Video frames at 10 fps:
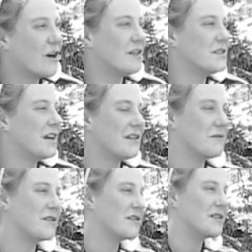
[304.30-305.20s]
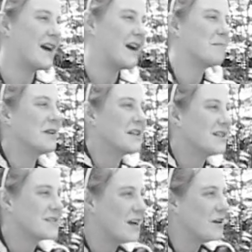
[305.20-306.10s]
gotten together with her dad
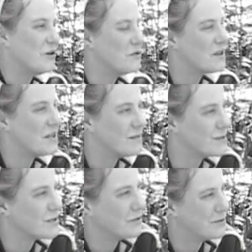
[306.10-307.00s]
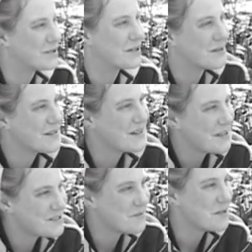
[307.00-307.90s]
because I knew that he was a loser
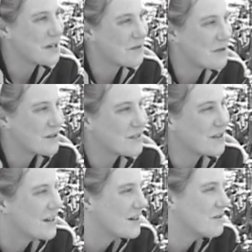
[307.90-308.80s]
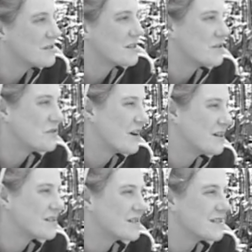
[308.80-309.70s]
to begin with, and he was into
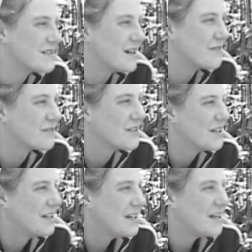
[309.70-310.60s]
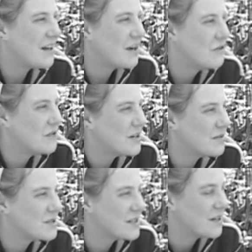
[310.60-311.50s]
drugs and stuff. And I knew that he
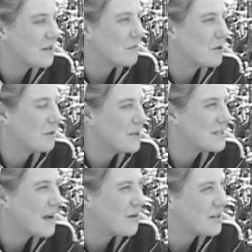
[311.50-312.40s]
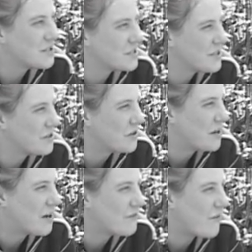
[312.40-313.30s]
was going to pull me down. I just didn't know
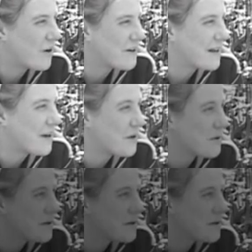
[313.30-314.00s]
how far down.